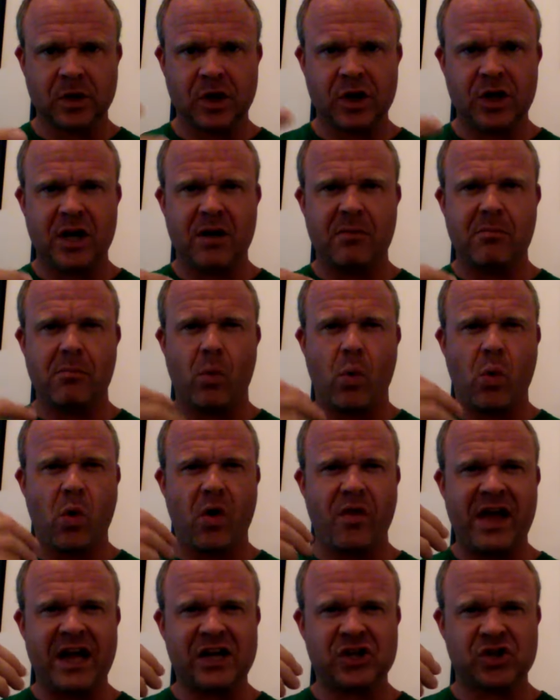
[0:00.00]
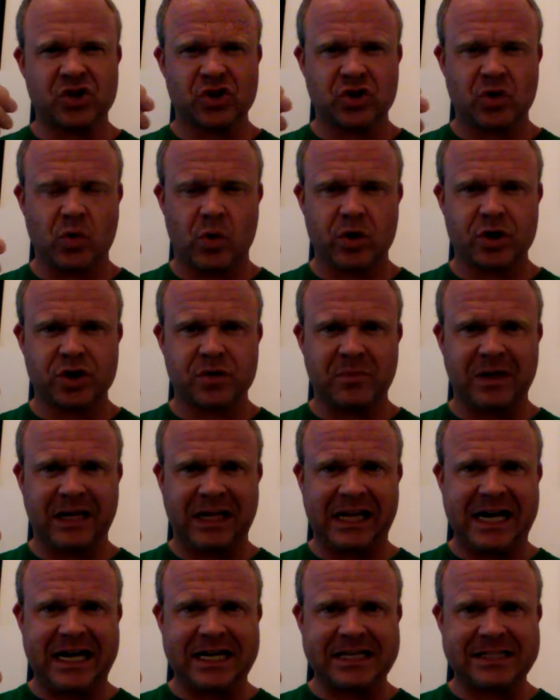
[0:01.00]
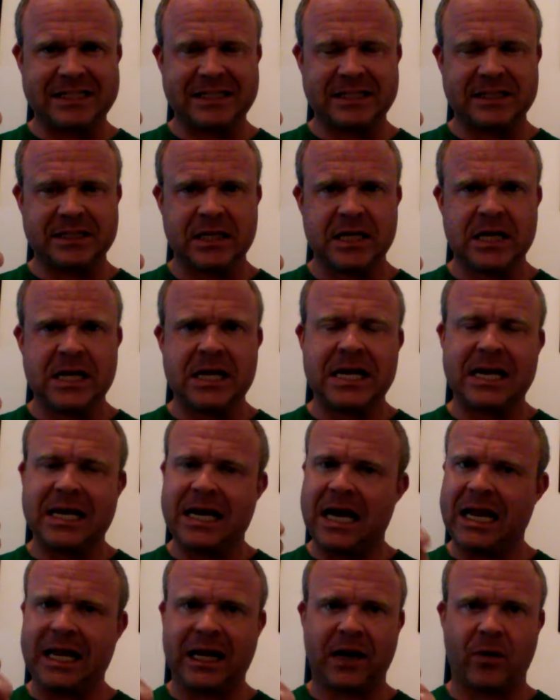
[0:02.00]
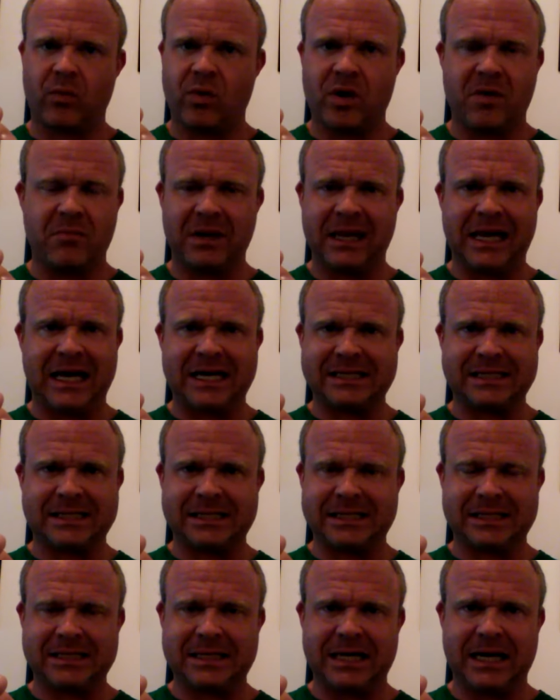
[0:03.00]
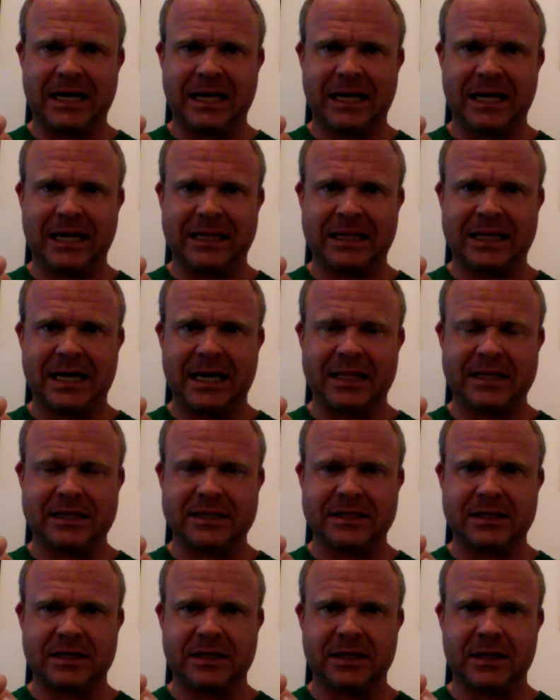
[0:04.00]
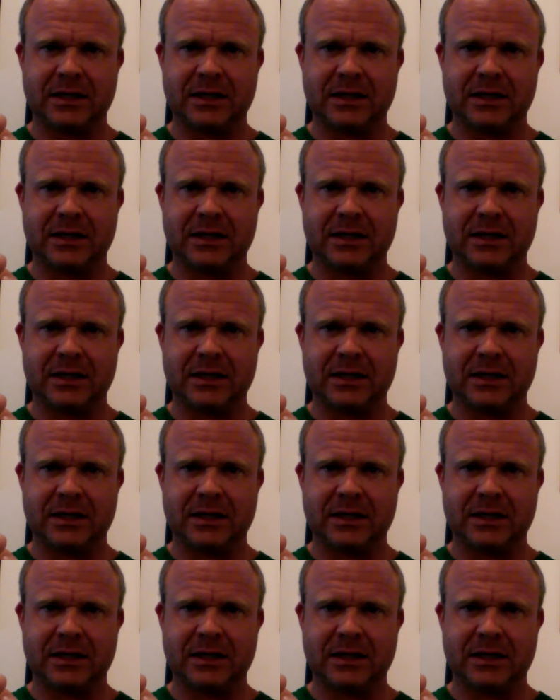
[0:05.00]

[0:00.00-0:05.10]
You get more of that scorched molasses. Not like a rum molasses. It's not like that. This